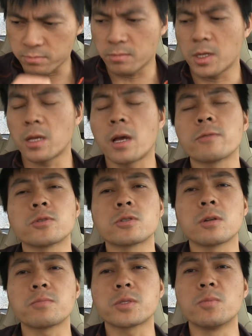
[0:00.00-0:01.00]
man, I have to
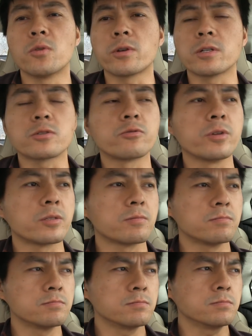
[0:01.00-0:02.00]
stop smoking
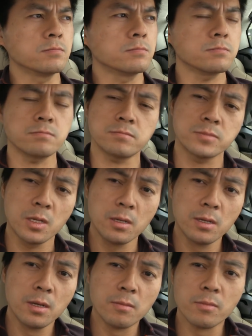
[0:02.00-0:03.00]
trees.
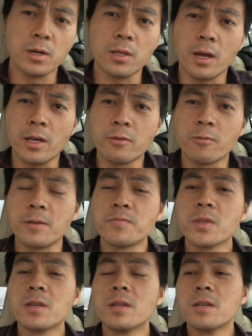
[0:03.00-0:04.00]
But anyway,
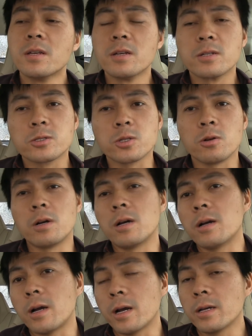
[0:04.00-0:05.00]
so
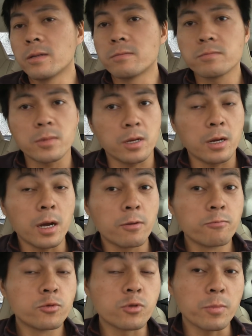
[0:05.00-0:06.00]
I
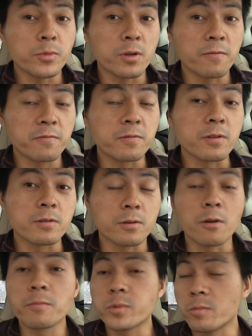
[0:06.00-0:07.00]
dropped off the
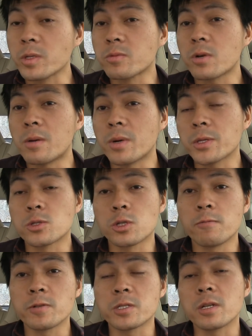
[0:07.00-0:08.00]
Optimus Prime at the
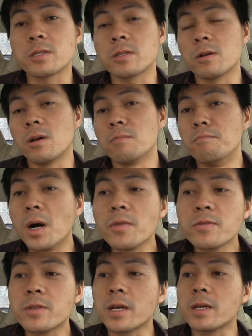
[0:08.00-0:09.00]
service center on
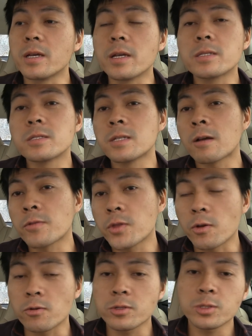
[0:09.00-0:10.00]
Monday. It's now
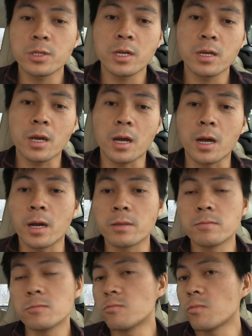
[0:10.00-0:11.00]
Thursday,
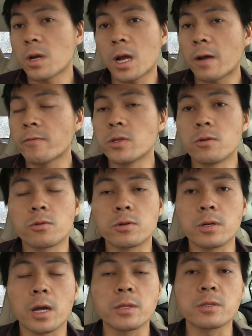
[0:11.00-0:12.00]
and I haven't
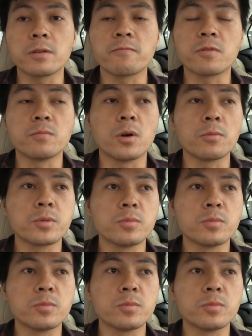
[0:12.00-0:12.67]
heard anything from